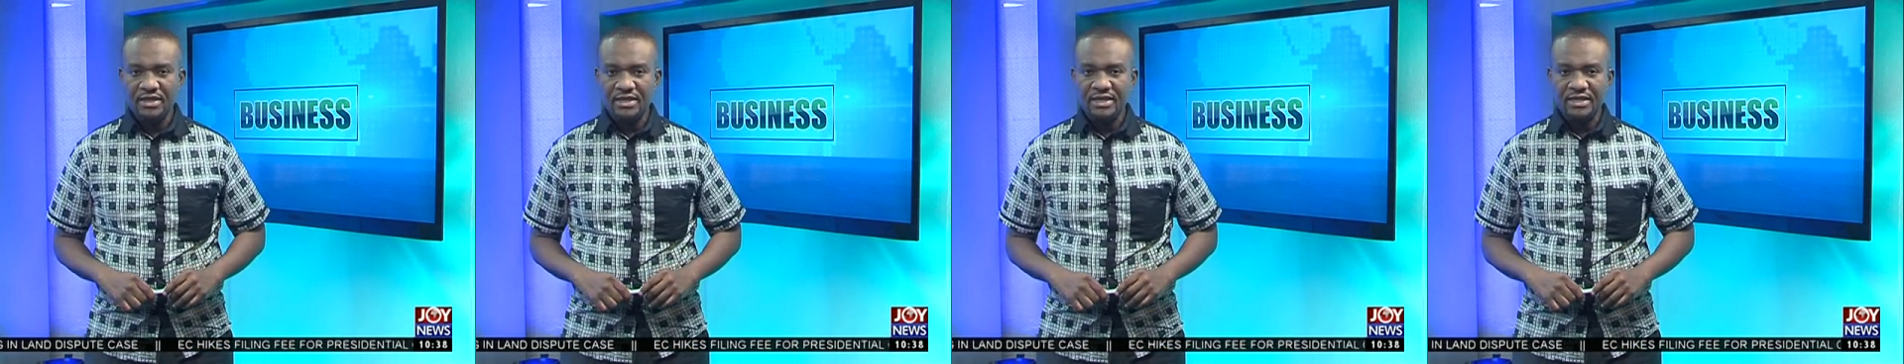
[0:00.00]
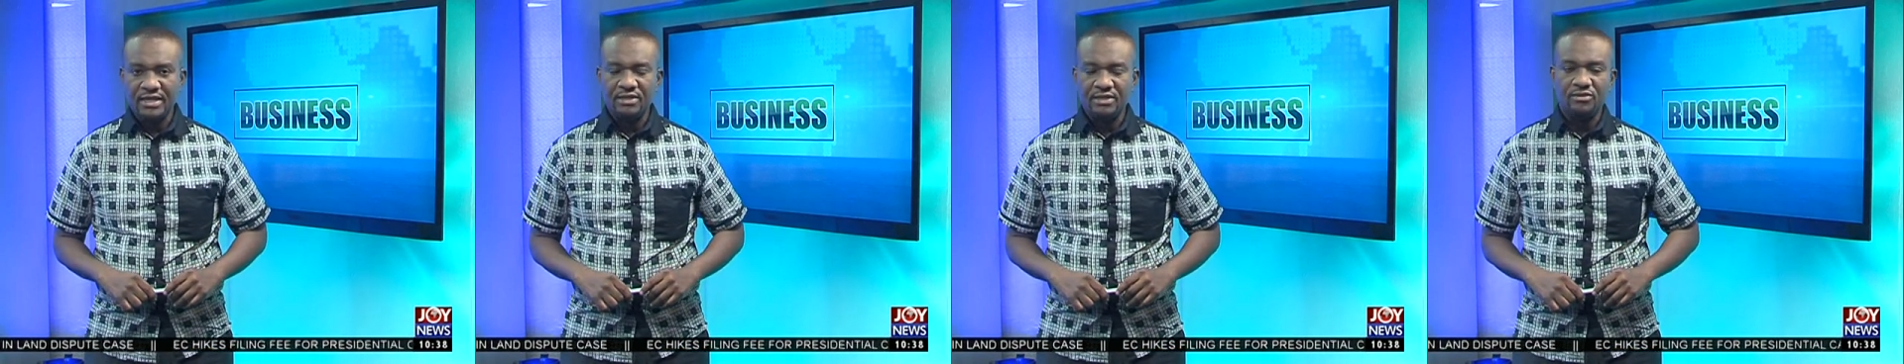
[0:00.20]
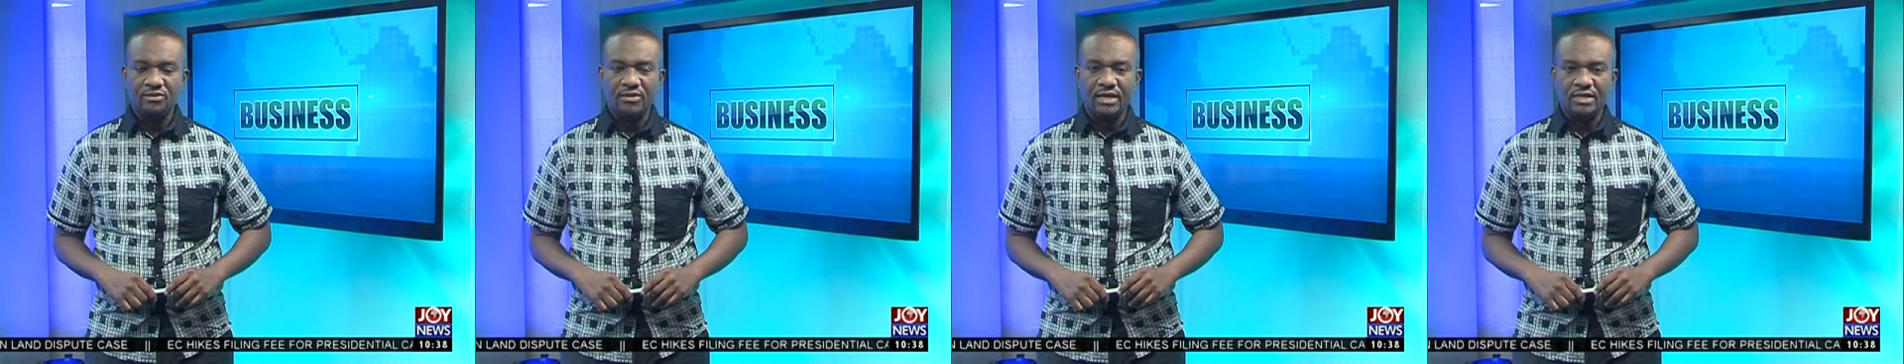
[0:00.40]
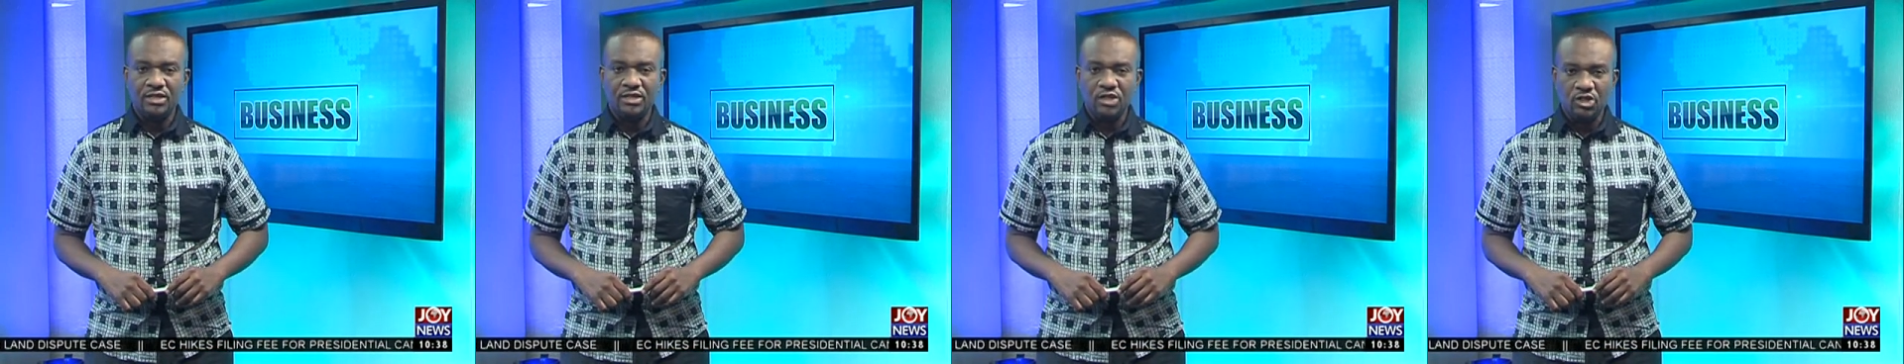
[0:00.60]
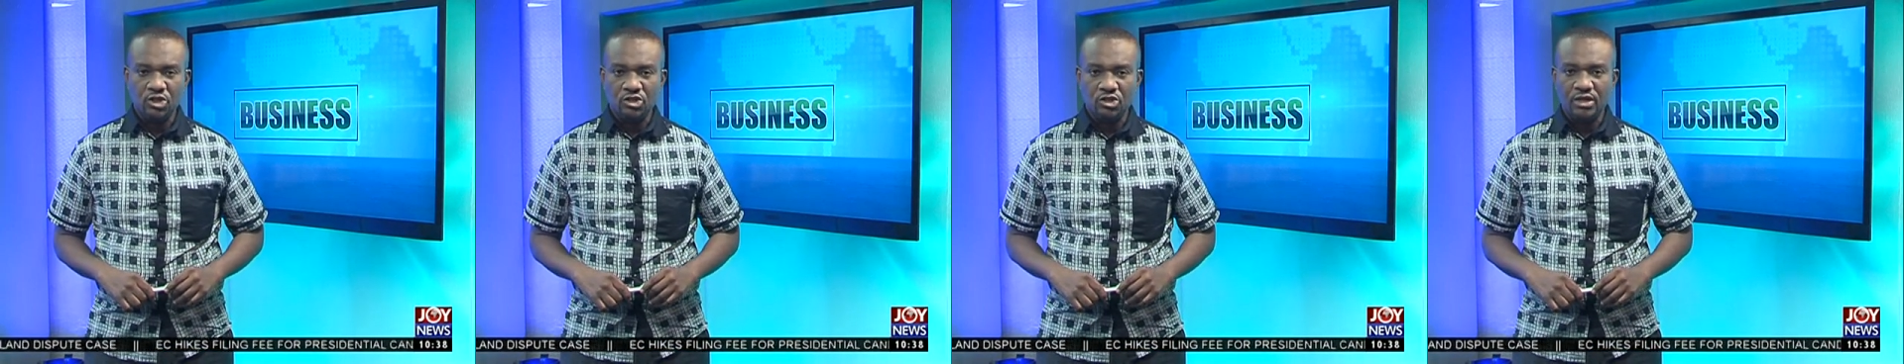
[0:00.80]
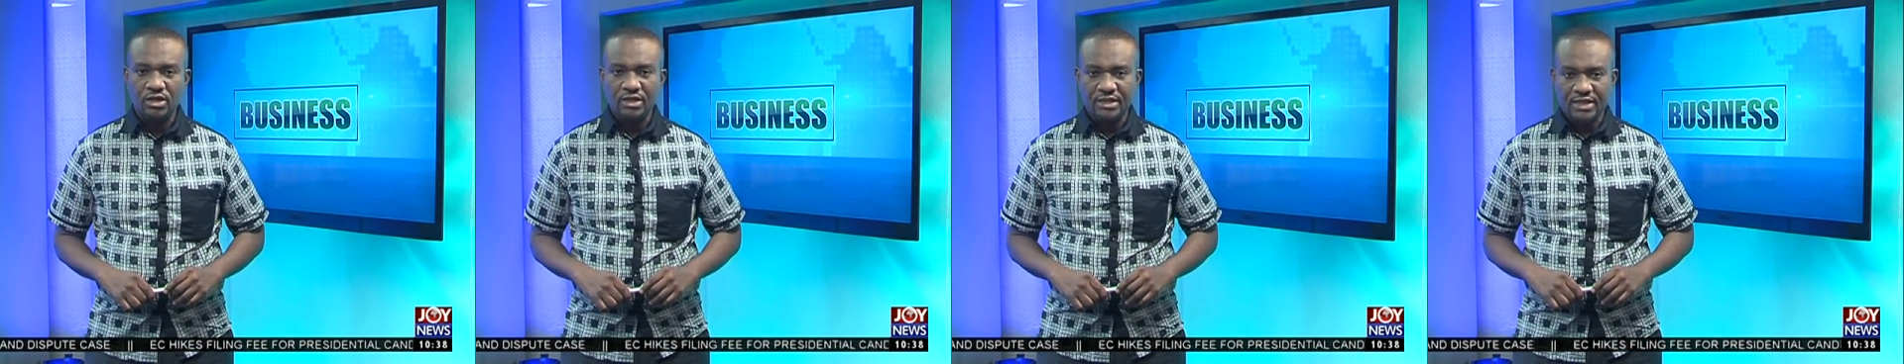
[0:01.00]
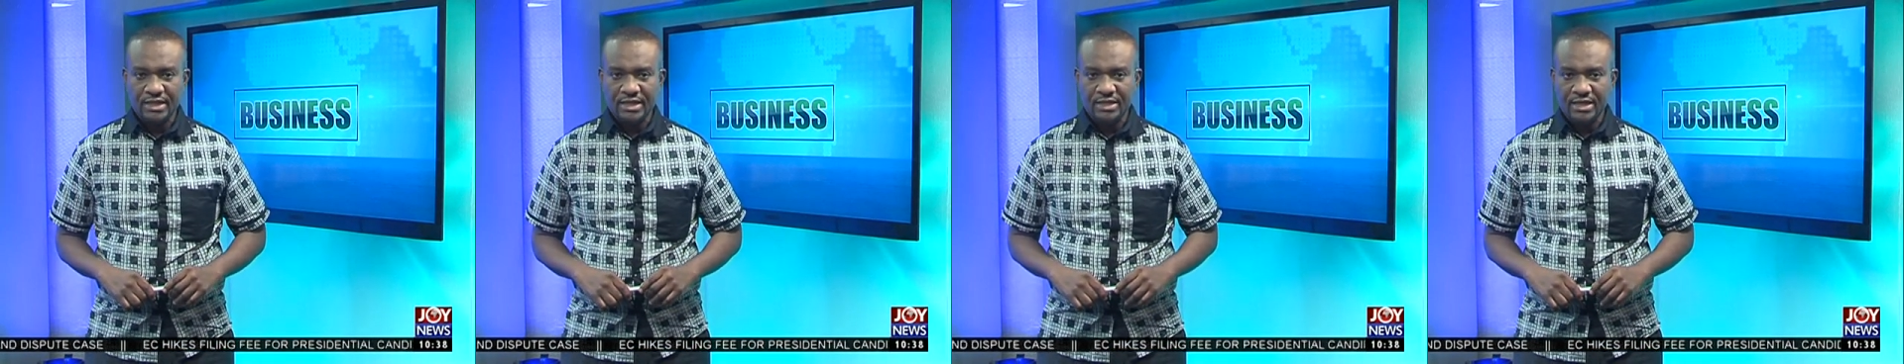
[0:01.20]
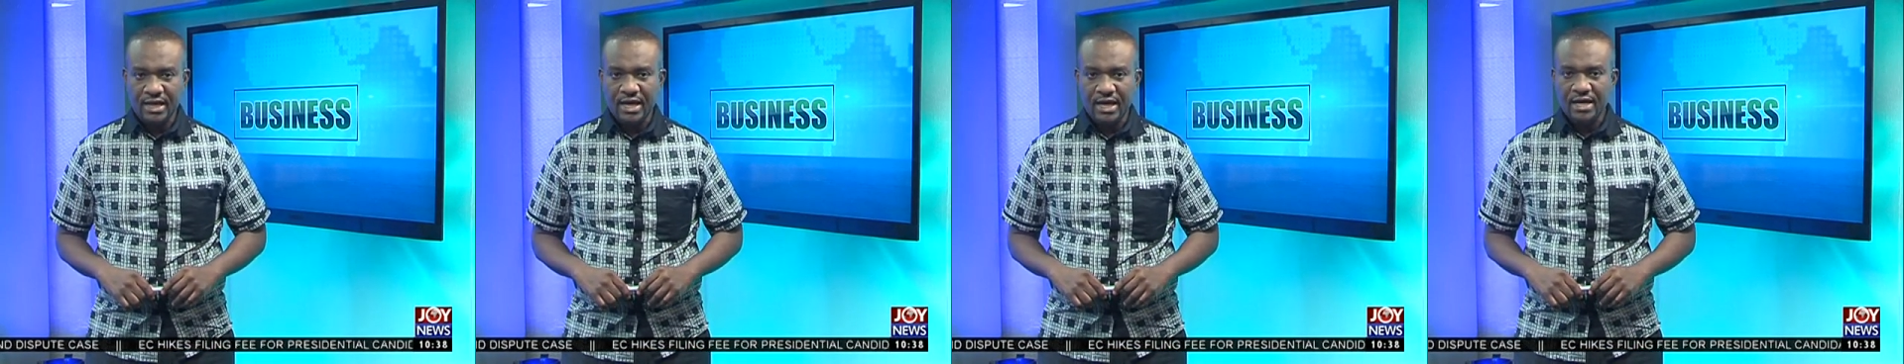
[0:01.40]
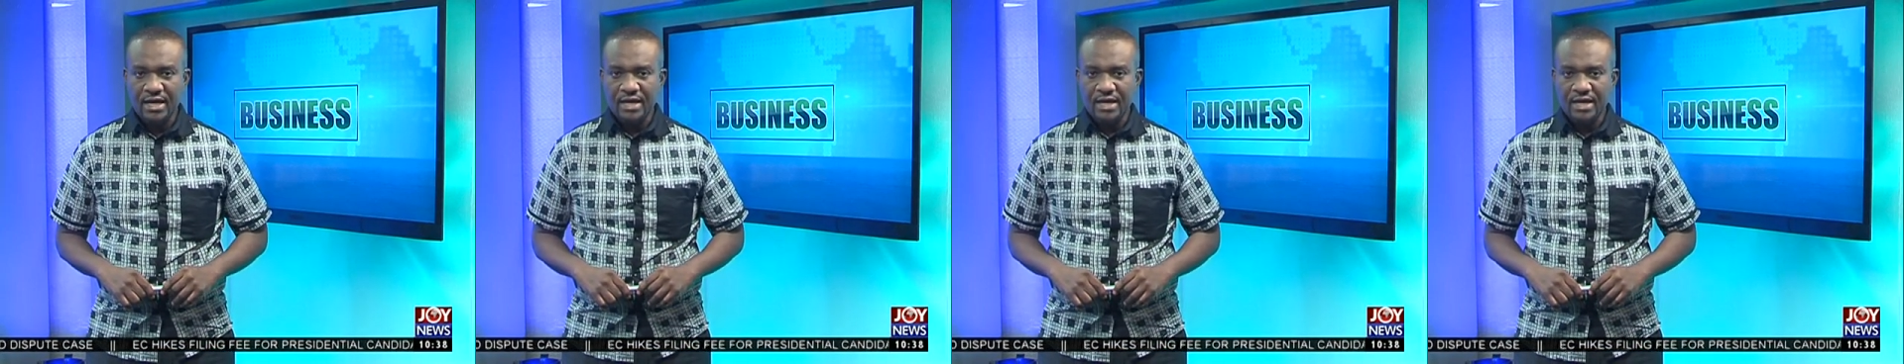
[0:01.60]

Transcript: industrialization agenda.